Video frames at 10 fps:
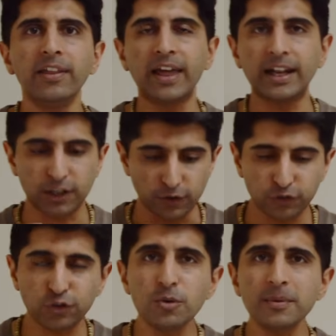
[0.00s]
then
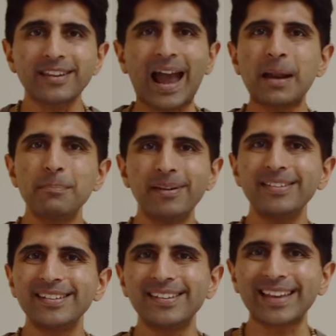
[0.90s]
consumers and
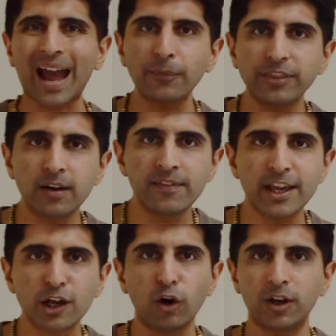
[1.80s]
businesses out there in
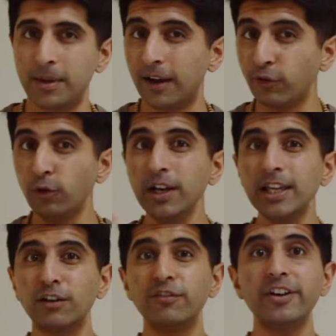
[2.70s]
the economy have
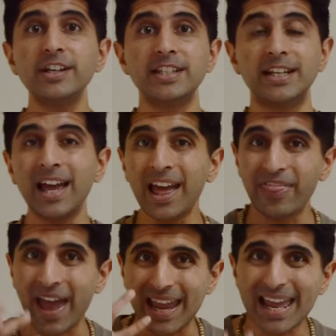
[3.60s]
already converted
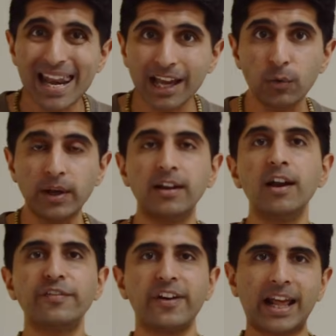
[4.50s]
their illiquid
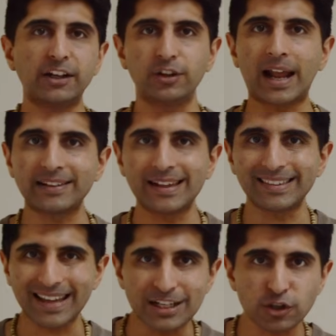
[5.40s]
financial
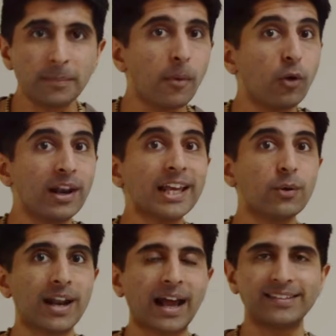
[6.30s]
assets into more
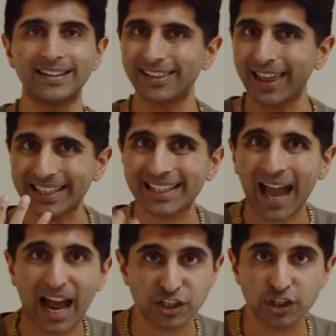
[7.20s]
liquid assets like
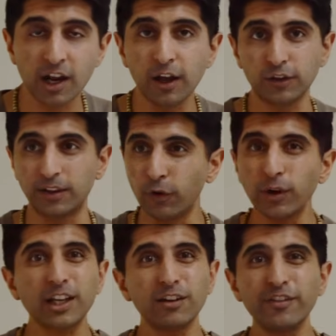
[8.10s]
cash. So they've
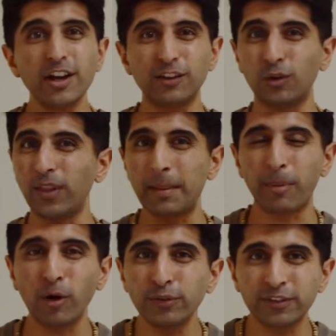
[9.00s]
already converted all their
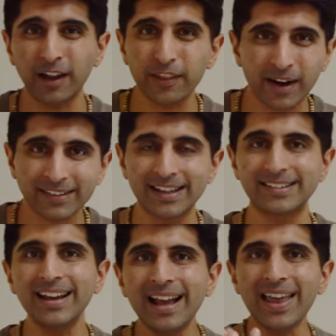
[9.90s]
bonds and other
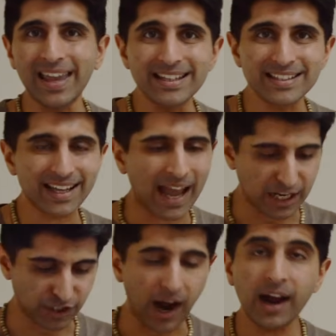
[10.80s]
assets into
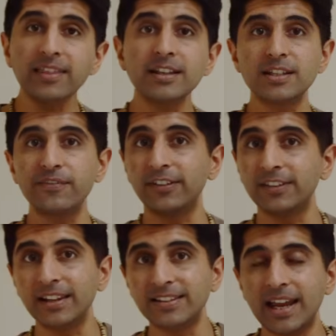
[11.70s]
cash, either to
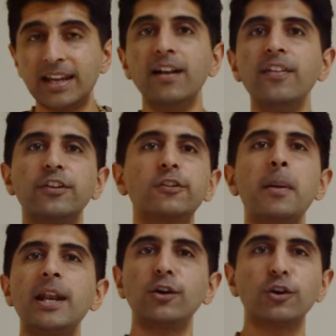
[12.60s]
facilitate the
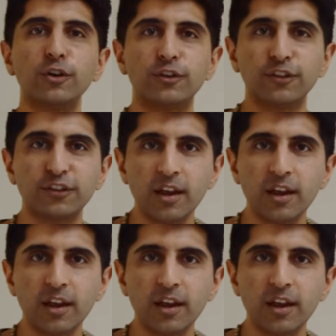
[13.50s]
spending on goods and